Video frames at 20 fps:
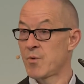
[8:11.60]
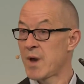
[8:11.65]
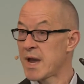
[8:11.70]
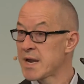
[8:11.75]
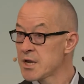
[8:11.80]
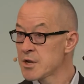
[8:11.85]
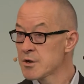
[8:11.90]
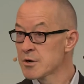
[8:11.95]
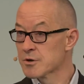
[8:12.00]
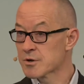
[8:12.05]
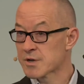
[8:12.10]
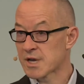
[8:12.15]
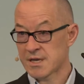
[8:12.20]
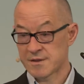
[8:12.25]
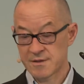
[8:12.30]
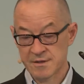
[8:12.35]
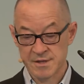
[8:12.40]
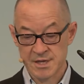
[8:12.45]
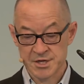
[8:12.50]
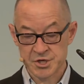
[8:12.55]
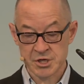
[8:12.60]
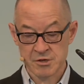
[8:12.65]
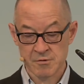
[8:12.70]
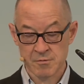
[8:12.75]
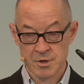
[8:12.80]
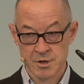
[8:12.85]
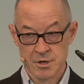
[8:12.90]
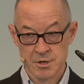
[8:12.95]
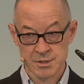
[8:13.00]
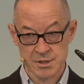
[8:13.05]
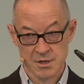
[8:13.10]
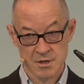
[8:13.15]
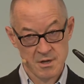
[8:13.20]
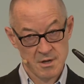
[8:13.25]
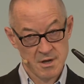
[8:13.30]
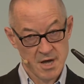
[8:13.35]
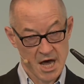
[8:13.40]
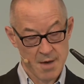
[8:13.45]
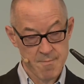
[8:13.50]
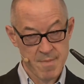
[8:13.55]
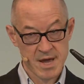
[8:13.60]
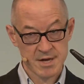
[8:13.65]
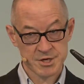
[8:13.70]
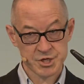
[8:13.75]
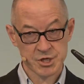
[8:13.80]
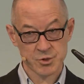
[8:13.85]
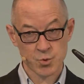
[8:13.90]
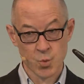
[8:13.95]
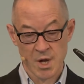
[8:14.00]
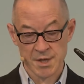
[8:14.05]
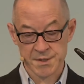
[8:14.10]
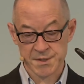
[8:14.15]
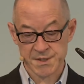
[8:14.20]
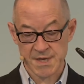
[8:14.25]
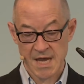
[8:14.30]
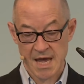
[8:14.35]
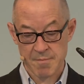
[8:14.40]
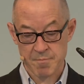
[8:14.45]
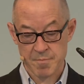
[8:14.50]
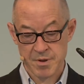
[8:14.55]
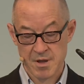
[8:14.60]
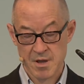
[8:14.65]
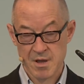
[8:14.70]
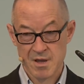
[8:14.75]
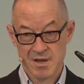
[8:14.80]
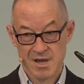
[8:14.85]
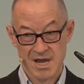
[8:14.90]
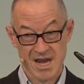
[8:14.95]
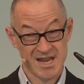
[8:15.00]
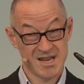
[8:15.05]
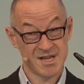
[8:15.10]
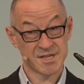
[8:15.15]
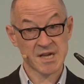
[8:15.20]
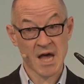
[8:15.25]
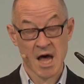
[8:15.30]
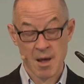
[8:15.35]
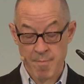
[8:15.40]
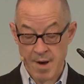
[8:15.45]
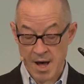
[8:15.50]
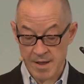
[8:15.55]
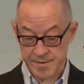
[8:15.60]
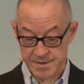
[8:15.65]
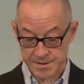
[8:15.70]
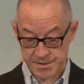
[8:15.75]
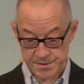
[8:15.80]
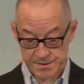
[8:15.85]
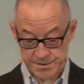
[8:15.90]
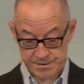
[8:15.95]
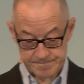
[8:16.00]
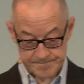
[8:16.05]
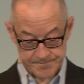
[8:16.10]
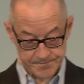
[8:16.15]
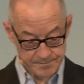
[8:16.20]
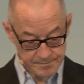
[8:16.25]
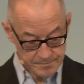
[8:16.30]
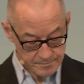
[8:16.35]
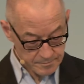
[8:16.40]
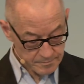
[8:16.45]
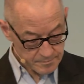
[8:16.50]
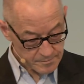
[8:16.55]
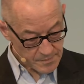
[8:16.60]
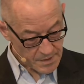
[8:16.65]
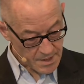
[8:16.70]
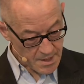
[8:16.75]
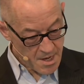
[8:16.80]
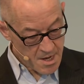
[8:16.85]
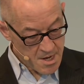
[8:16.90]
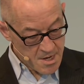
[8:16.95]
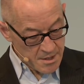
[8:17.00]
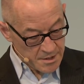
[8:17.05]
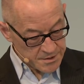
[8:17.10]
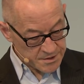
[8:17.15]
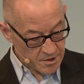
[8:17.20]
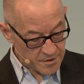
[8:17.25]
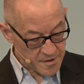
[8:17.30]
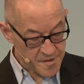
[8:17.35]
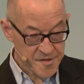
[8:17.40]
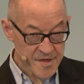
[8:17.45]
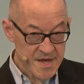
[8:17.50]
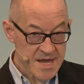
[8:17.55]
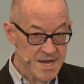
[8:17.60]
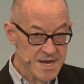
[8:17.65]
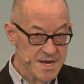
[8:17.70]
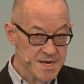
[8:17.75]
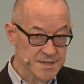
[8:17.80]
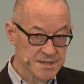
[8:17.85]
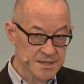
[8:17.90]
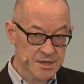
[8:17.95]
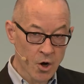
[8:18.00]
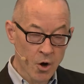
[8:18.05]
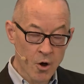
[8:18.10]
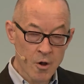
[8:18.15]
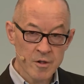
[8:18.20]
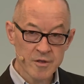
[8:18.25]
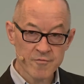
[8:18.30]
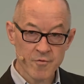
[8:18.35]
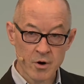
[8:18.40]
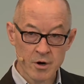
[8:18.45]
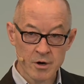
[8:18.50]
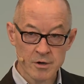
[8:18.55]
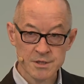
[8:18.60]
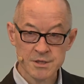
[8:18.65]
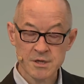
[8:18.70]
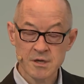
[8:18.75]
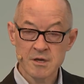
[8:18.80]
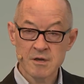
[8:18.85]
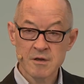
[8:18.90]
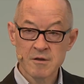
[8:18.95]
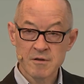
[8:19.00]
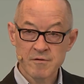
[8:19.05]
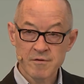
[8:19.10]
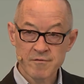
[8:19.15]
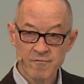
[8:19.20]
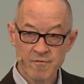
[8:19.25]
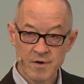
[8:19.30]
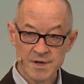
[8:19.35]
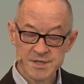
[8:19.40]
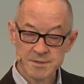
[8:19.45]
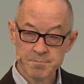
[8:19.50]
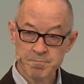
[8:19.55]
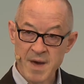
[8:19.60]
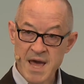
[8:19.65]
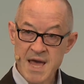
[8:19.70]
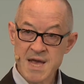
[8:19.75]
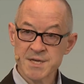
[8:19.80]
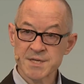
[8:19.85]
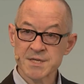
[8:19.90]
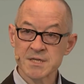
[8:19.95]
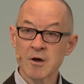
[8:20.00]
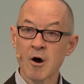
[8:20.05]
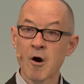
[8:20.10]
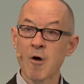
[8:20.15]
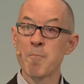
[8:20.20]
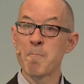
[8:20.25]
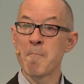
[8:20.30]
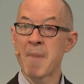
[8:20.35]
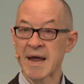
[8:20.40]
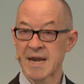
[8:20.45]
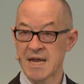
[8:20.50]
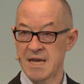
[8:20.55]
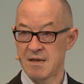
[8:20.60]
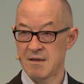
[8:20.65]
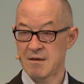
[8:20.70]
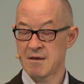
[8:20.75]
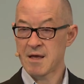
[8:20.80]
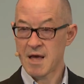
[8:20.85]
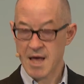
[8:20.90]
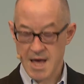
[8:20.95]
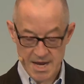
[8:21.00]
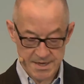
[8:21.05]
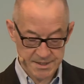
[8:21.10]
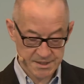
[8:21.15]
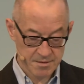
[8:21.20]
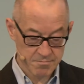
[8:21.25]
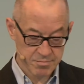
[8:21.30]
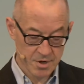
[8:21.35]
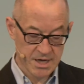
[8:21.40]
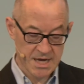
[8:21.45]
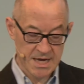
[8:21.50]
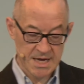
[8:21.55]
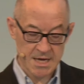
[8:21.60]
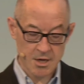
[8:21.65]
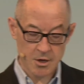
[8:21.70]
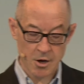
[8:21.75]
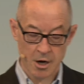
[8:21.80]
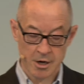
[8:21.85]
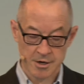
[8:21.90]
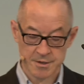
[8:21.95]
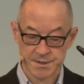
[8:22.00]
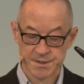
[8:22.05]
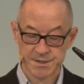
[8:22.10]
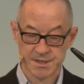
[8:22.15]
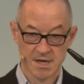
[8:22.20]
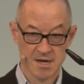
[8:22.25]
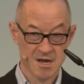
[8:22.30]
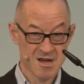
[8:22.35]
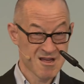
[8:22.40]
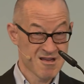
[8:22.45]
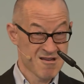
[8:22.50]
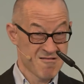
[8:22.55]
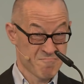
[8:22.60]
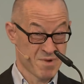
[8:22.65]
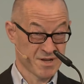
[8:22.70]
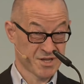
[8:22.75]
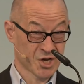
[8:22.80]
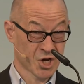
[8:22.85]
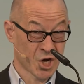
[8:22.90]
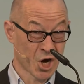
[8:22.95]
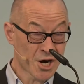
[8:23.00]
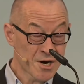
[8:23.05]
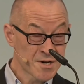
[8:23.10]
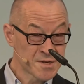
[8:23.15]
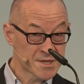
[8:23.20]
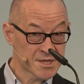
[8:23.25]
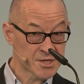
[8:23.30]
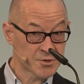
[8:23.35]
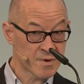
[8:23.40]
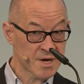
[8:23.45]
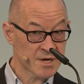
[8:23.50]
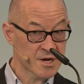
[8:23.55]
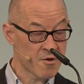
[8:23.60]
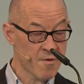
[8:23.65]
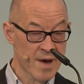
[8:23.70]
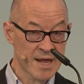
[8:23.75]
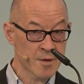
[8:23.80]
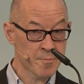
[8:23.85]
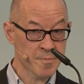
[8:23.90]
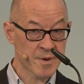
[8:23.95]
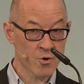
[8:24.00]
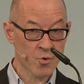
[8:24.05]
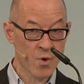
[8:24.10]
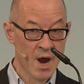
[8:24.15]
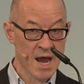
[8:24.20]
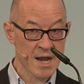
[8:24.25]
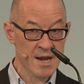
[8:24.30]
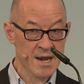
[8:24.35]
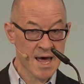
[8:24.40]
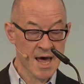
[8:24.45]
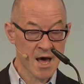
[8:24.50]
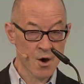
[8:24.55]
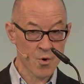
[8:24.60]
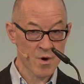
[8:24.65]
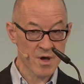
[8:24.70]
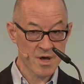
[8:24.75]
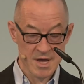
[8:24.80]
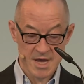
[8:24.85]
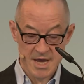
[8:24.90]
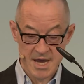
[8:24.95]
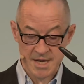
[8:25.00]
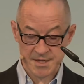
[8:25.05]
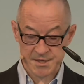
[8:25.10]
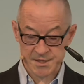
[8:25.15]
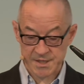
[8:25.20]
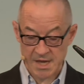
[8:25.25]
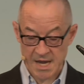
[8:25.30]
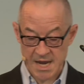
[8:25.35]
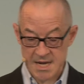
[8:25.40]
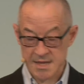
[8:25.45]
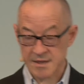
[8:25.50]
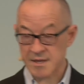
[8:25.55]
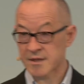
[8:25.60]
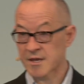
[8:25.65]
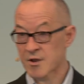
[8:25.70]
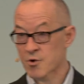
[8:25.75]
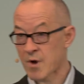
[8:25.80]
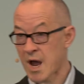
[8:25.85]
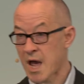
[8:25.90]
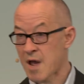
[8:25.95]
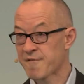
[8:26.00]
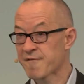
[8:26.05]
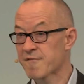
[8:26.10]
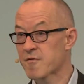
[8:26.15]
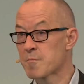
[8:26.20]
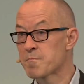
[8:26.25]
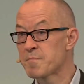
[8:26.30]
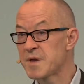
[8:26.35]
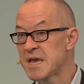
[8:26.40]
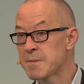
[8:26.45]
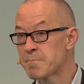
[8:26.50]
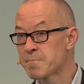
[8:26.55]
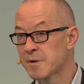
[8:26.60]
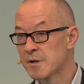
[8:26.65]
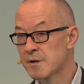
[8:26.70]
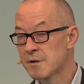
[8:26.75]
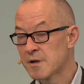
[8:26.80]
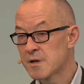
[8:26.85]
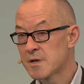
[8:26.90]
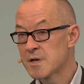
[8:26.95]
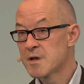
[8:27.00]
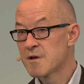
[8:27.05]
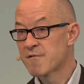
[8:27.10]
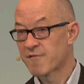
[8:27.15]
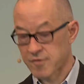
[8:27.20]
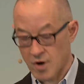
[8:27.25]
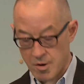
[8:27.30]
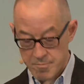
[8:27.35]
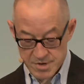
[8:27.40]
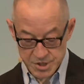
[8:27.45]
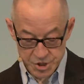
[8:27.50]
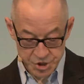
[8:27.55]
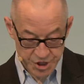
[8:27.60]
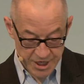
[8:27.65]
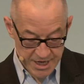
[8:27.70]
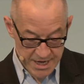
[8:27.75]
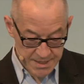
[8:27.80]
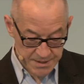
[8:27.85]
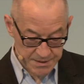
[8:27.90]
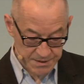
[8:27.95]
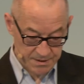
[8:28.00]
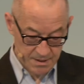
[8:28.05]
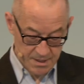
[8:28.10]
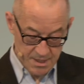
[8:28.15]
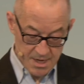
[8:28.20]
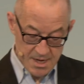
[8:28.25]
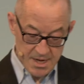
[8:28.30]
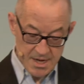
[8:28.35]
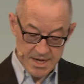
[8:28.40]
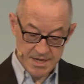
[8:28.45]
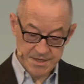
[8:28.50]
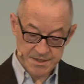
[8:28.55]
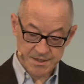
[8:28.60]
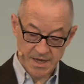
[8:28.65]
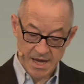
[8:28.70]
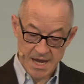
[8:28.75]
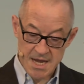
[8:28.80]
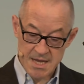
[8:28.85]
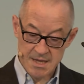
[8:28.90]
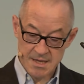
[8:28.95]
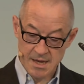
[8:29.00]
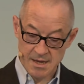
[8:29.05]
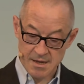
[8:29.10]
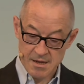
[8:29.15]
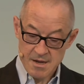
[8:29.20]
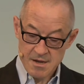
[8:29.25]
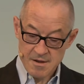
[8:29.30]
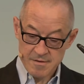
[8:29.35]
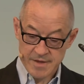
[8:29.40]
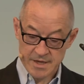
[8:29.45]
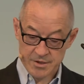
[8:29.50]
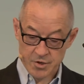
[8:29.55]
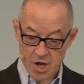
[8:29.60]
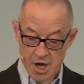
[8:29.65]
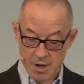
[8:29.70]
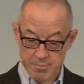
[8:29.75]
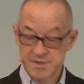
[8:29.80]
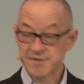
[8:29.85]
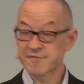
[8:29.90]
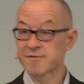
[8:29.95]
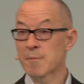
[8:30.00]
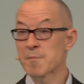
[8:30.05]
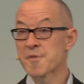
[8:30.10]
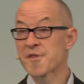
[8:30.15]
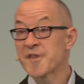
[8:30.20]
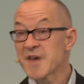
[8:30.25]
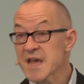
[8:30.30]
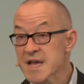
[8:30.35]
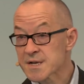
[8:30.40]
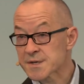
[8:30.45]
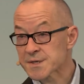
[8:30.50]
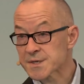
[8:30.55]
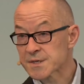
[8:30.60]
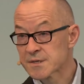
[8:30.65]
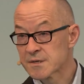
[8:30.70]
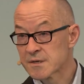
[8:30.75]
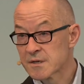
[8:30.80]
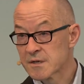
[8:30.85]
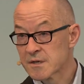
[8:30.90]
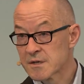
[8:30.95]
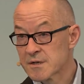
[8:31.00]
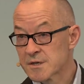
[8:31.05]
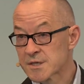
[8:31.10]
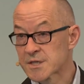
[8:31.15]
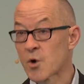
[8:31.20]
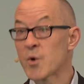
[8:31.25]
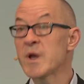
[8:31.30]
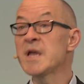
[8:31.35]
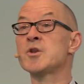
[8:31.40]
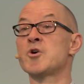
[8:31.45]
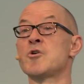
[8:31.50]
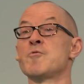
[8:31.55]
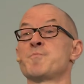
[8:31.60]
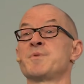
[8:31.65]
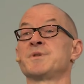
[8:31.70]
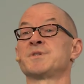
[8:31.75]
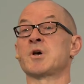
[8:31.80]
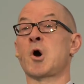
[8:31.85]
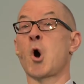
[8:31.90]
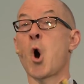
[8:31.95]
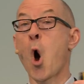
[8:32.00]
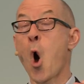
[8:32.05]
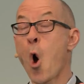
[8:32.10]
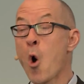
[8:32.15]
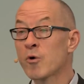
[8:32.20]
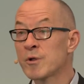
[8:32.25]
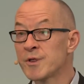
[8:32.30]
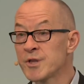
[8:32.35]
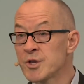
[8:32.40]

when you look at the digital world, I mentioned WhatsApp, it is abundance. So the thing is, the old world was based on money as the key currency. But the currencies we are developing right now, it's data derived from people, from machines, it's data that comes from things. So it opens a whole